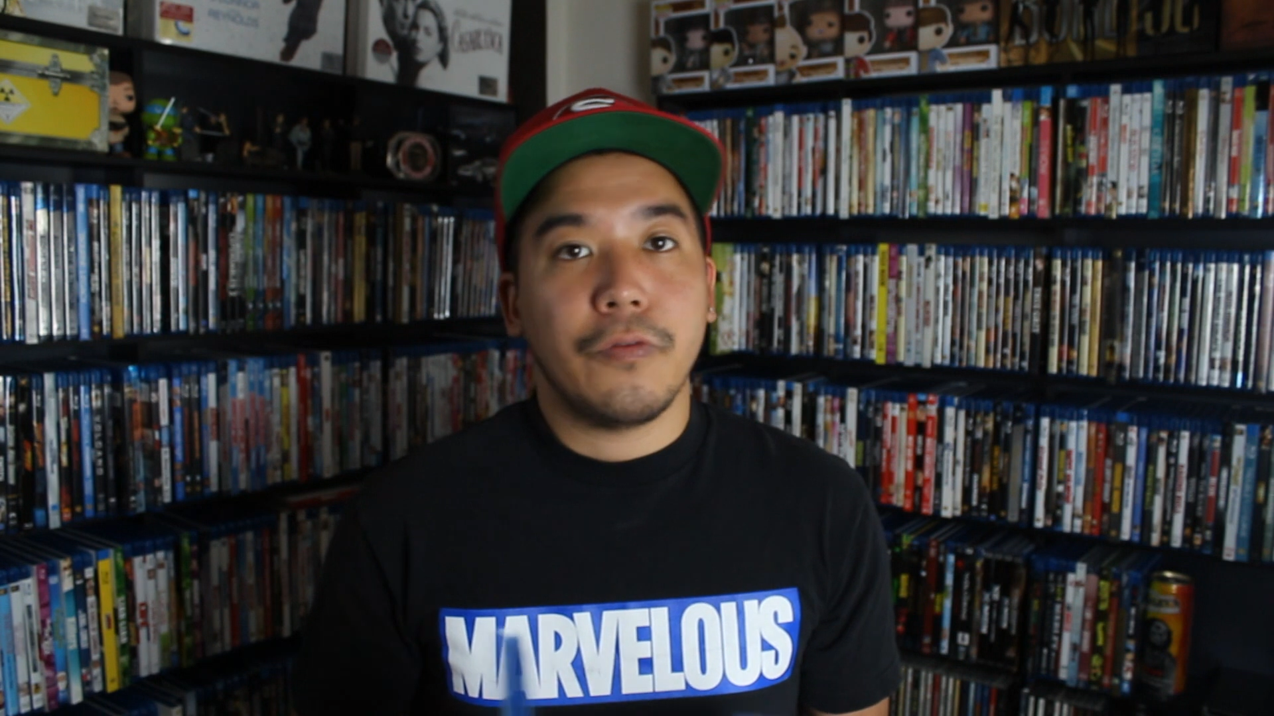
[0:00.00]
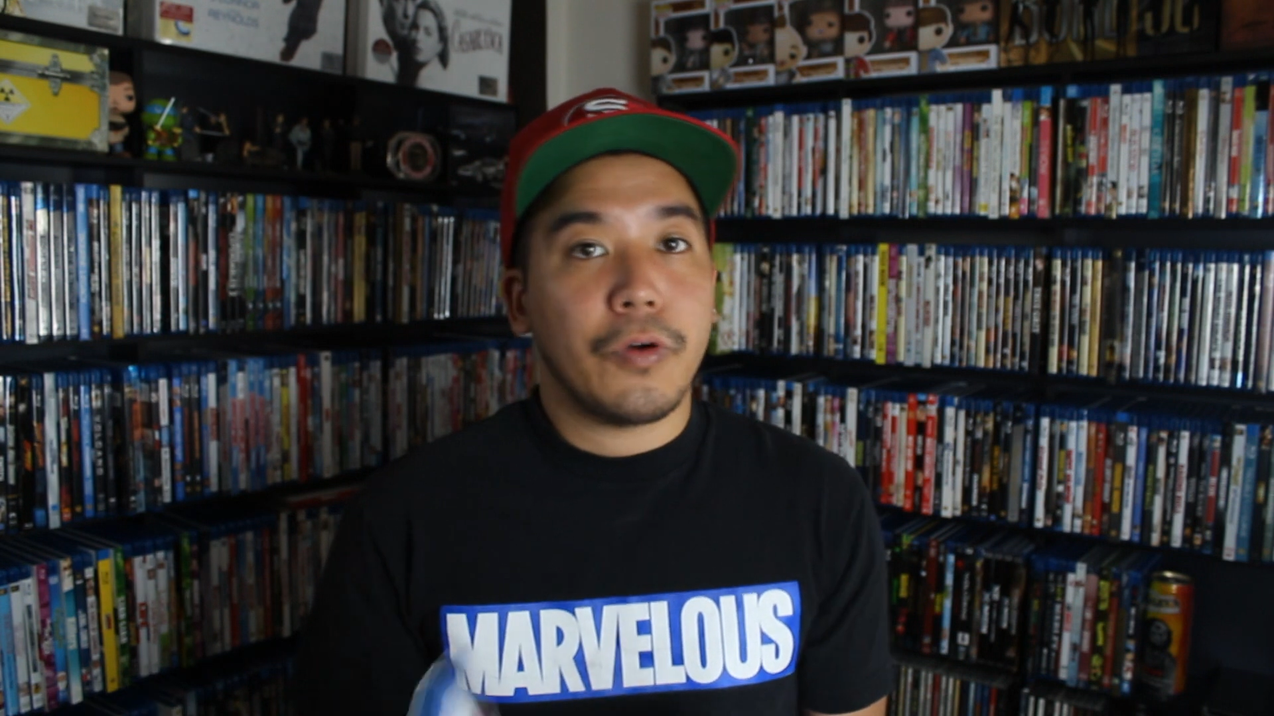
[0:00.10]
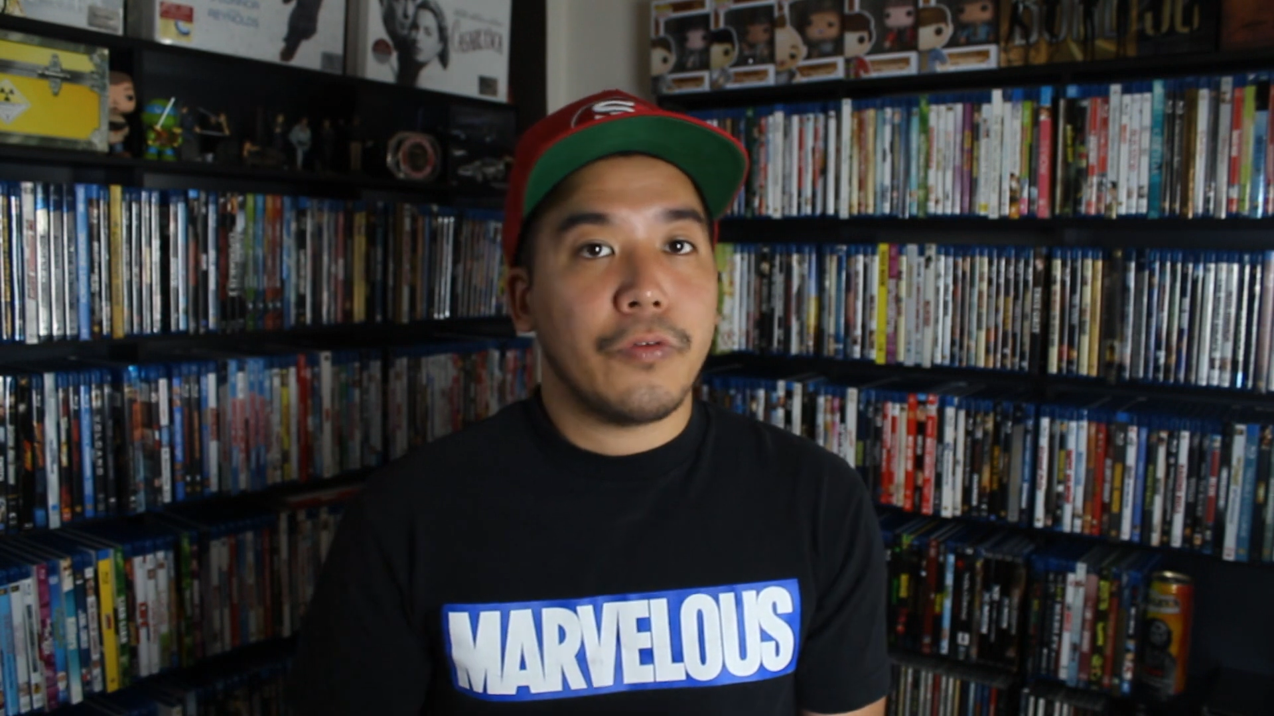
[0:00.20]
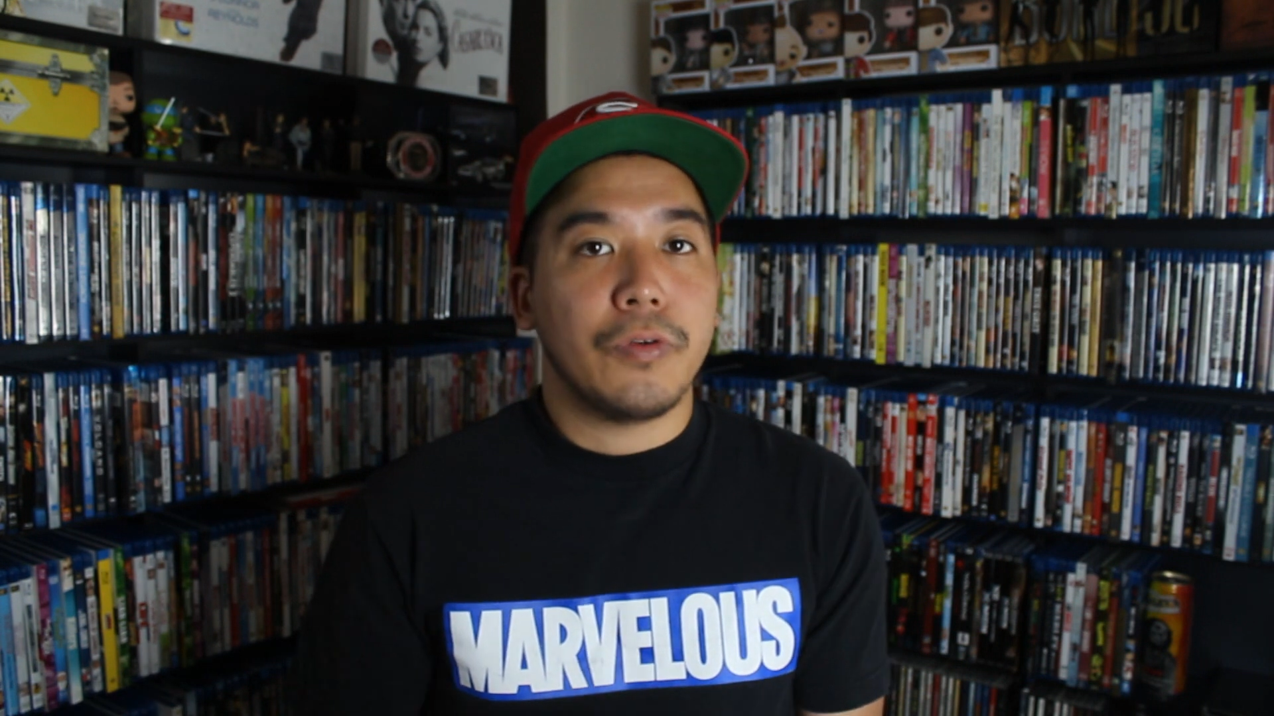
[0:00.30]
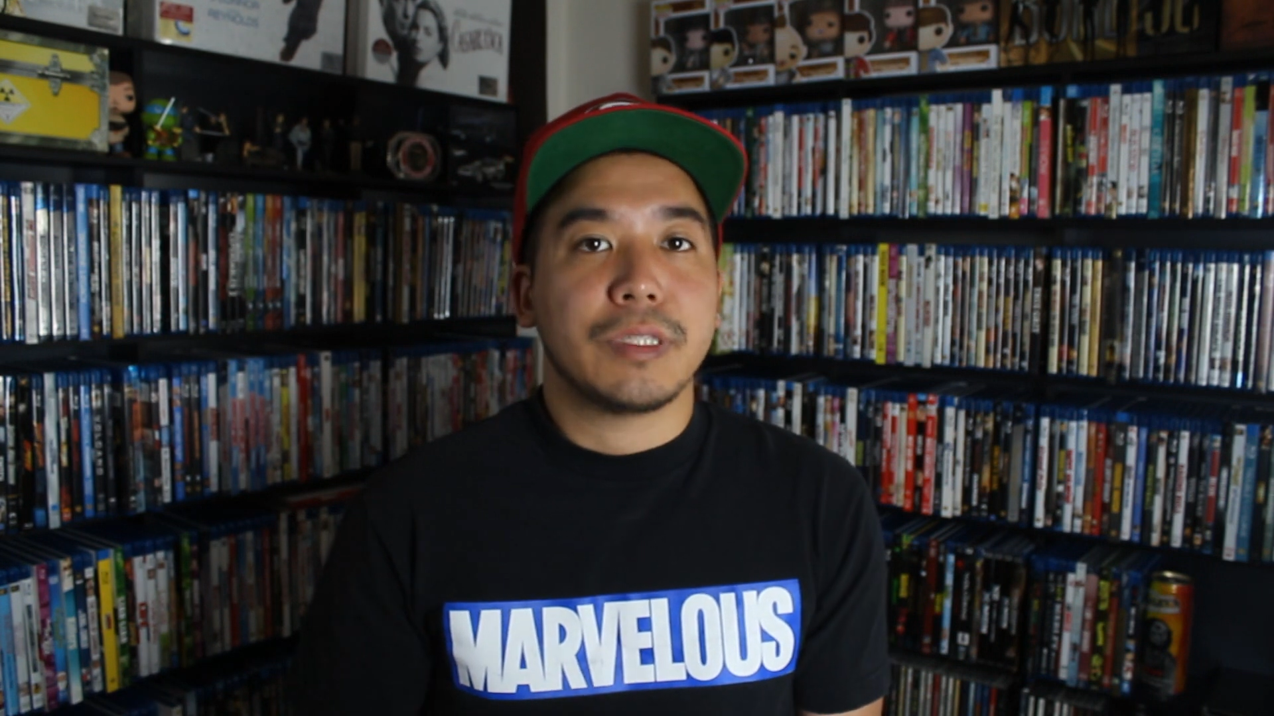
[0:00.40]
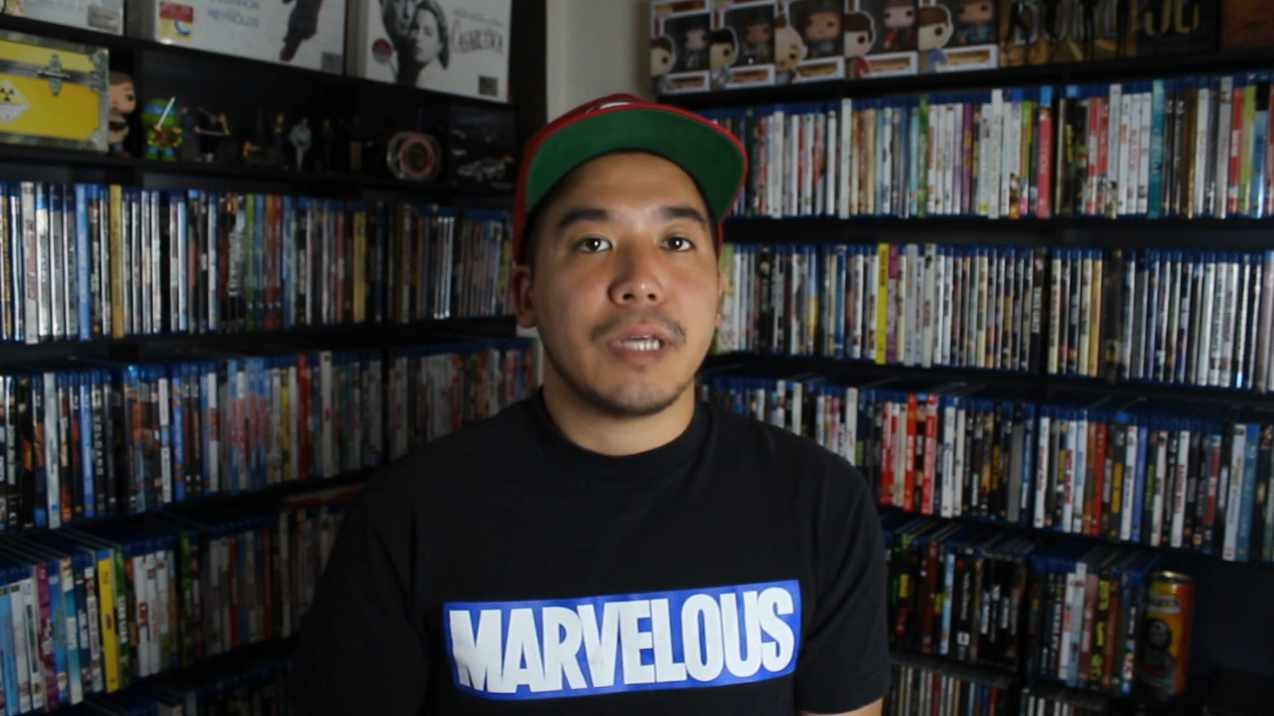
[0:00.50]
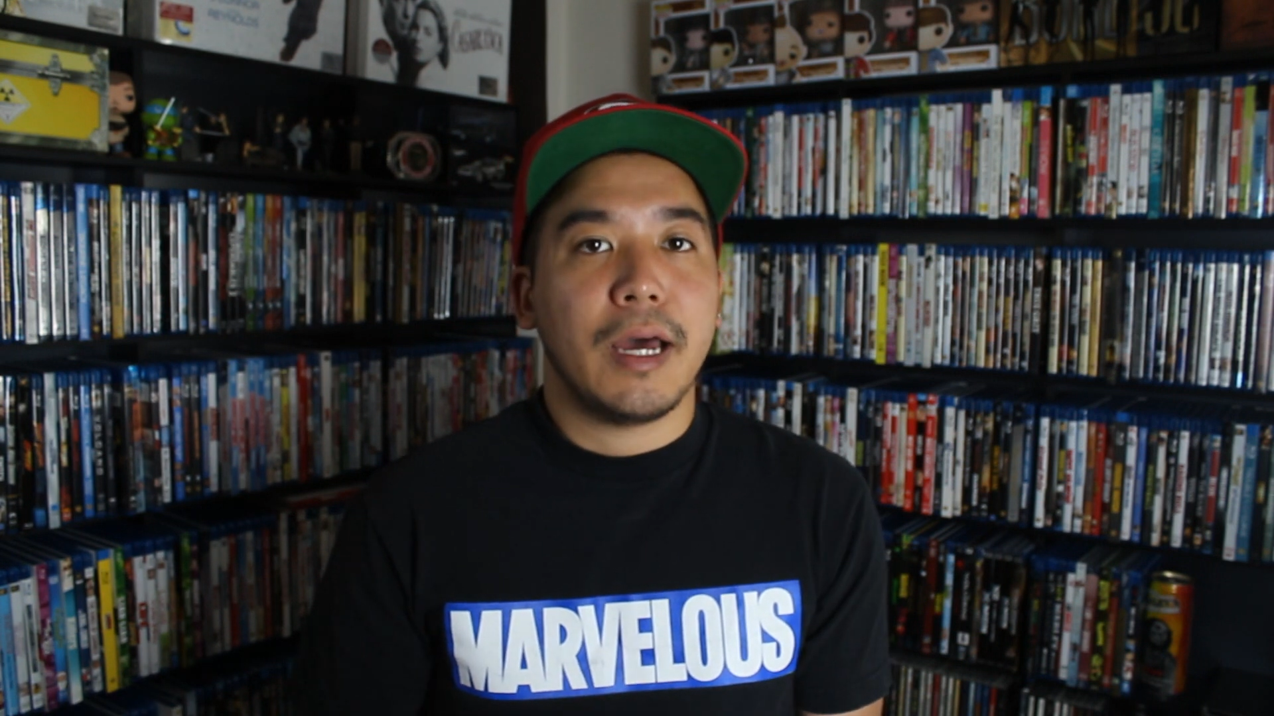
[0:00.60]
very first